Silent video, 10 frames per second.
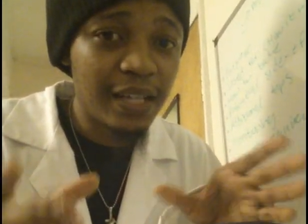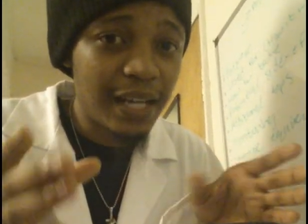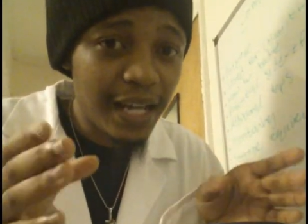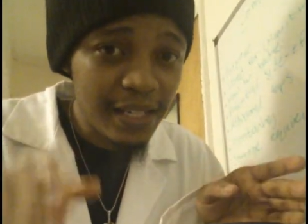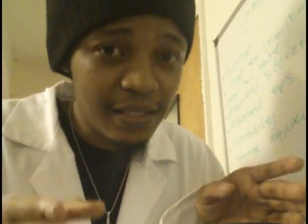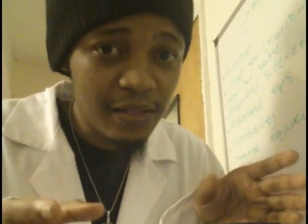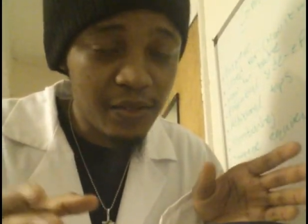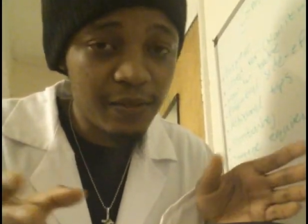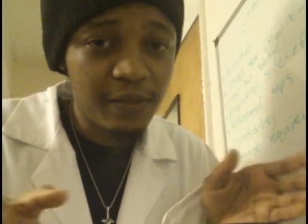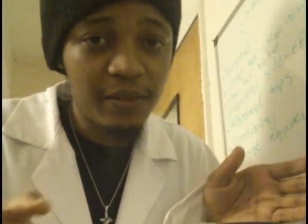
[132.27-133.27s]
the
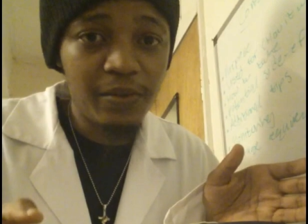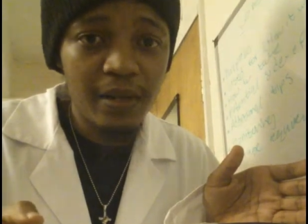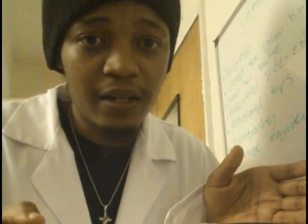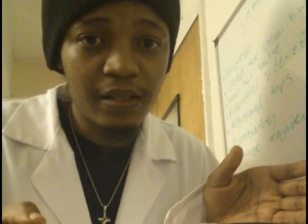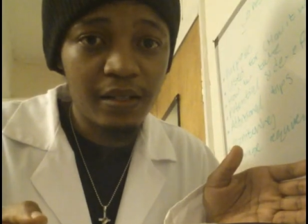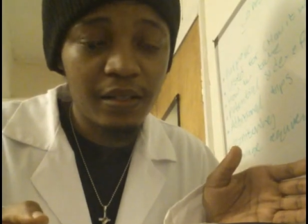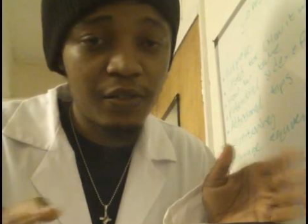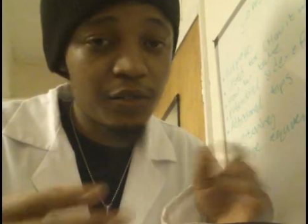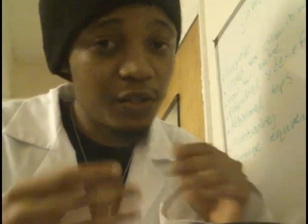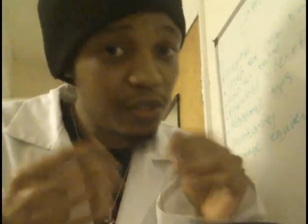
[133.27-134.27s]
license of the drug.
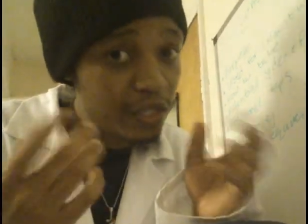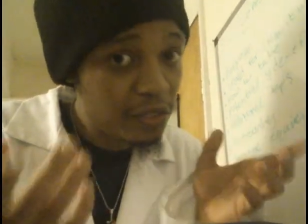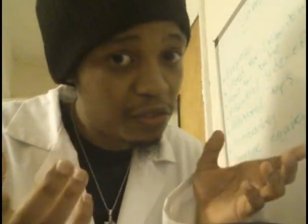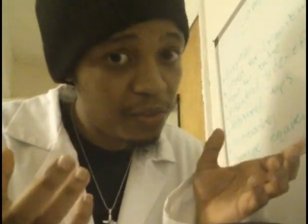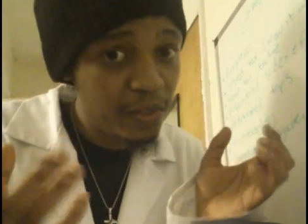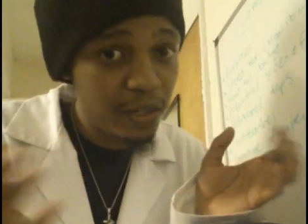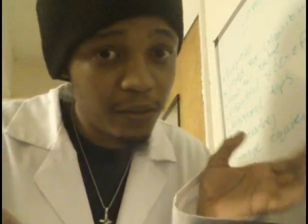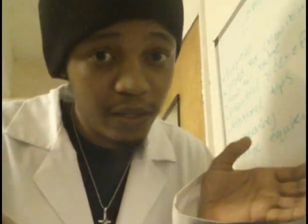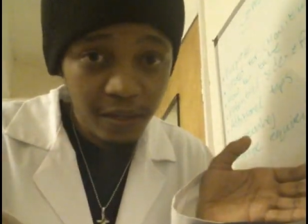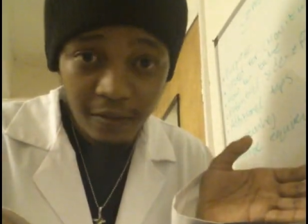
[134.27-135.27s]
So you need to be
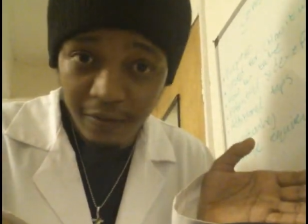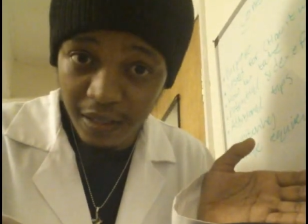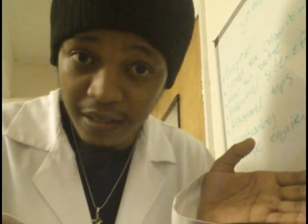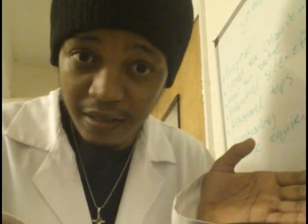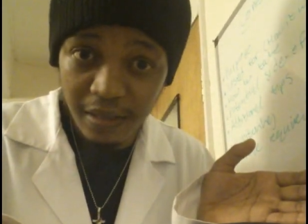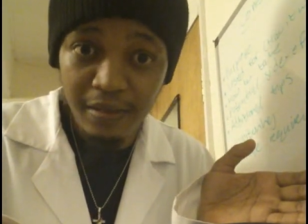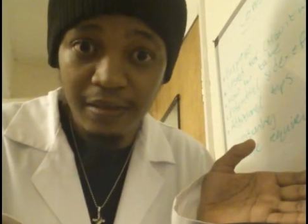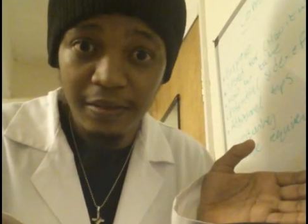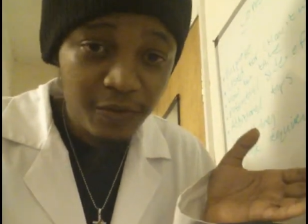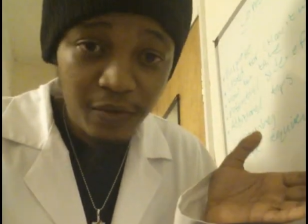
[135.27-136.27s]
aware of these
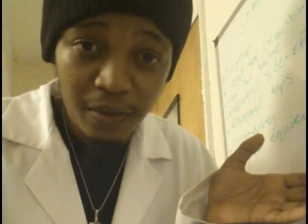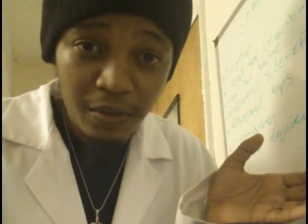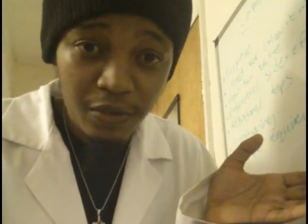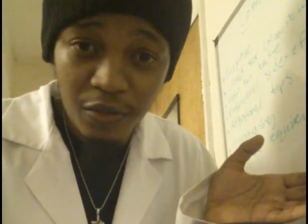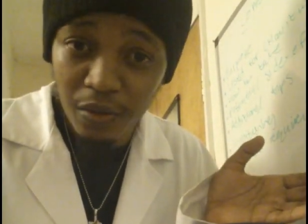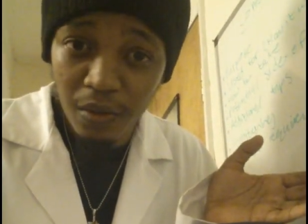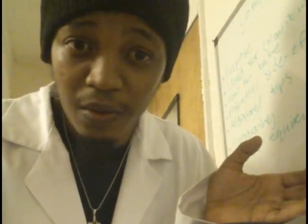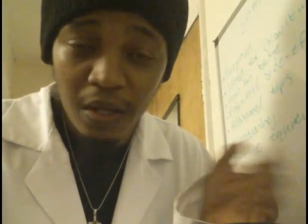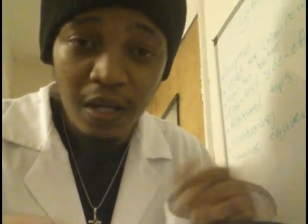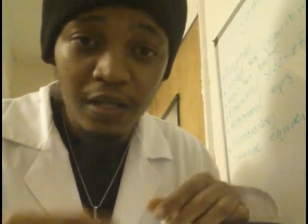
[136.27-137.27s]
things. If you're not
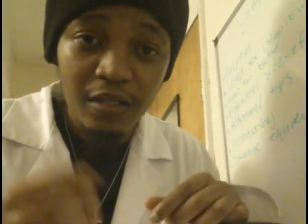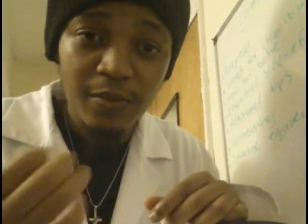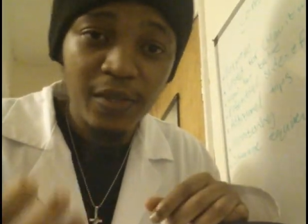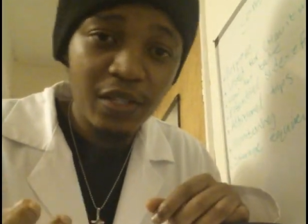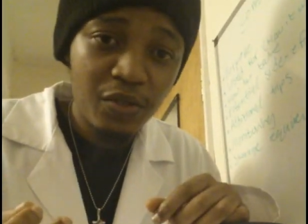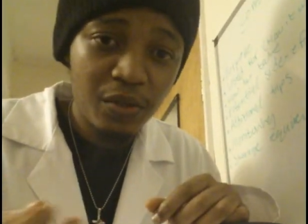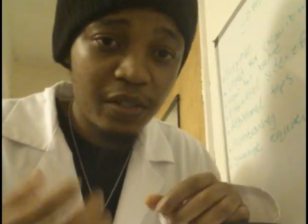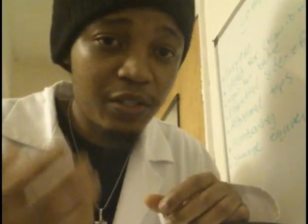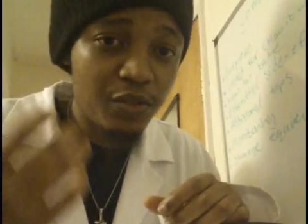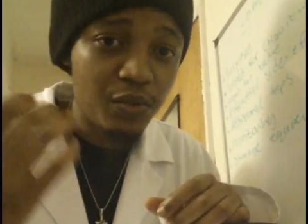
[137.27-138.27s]
sure, just make sure
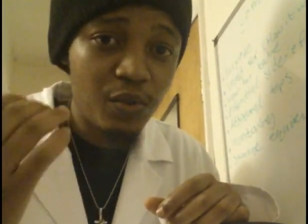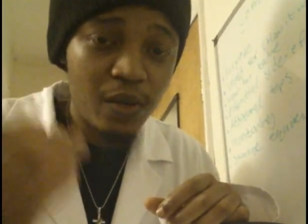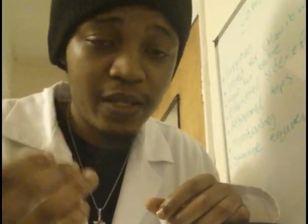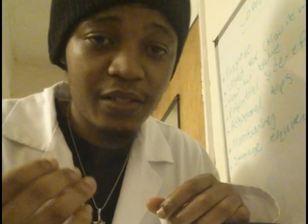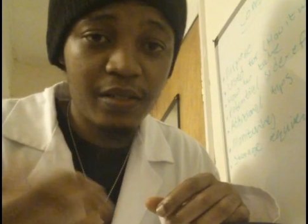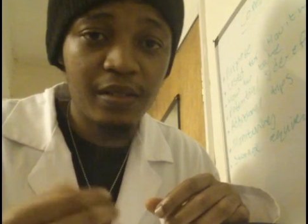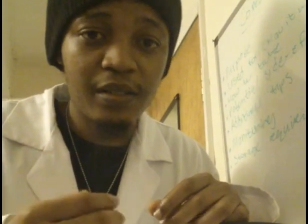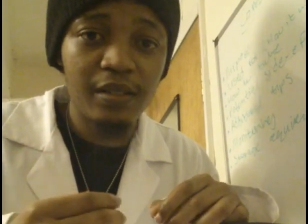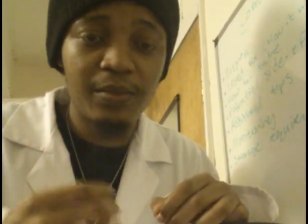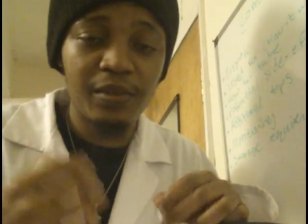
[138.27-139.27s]
that you
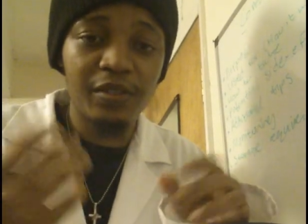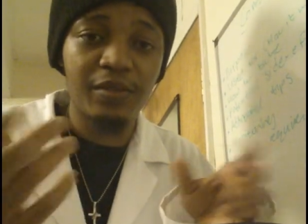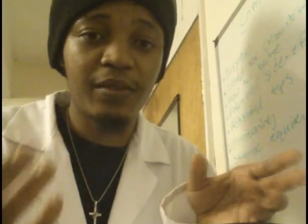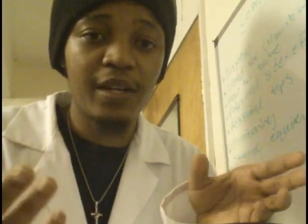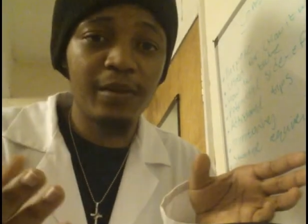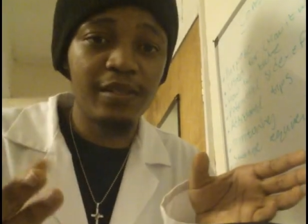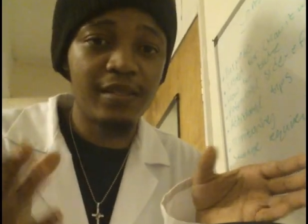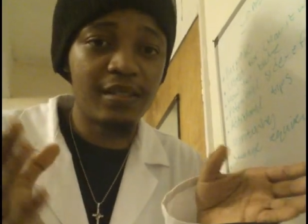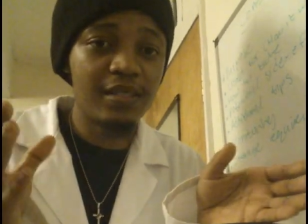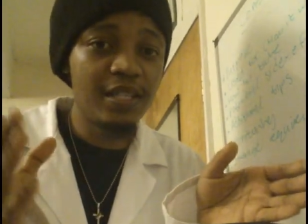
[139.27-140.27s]
question the prescriber
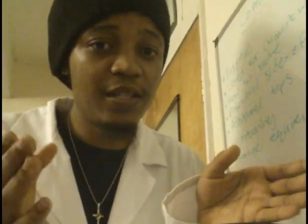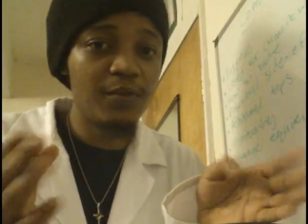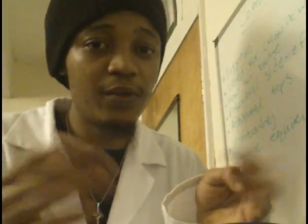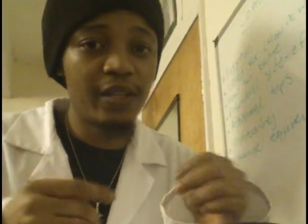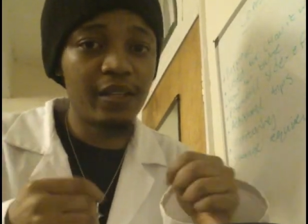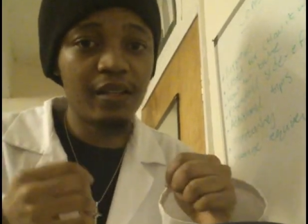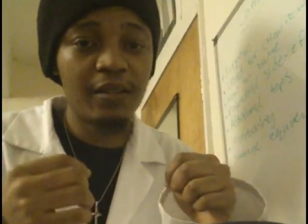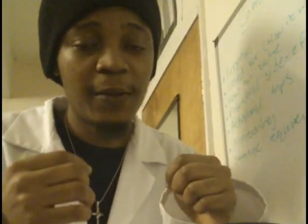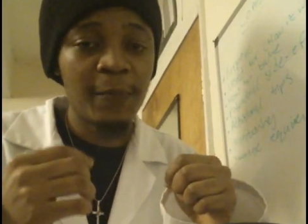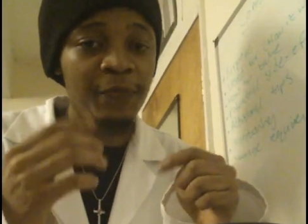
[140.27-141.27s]
and see
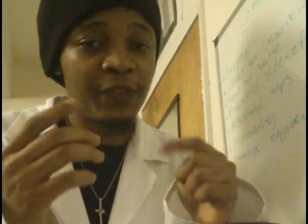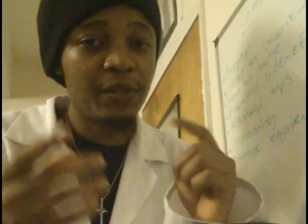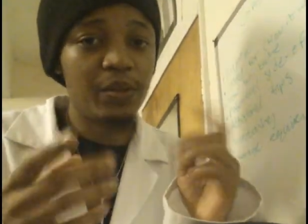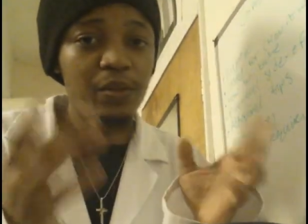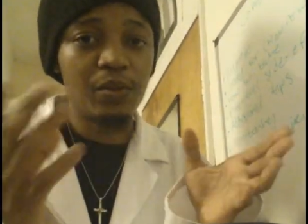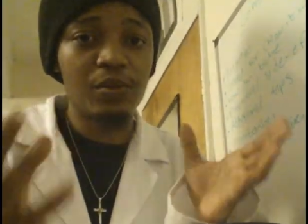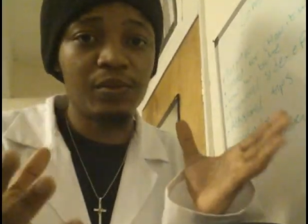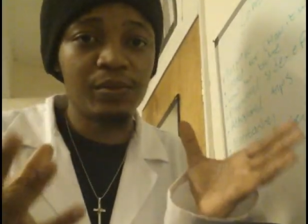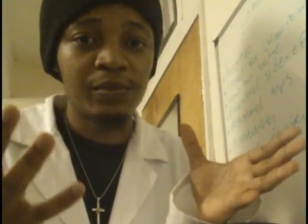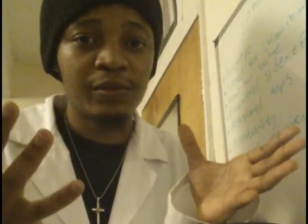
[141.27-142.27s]
whether, you know,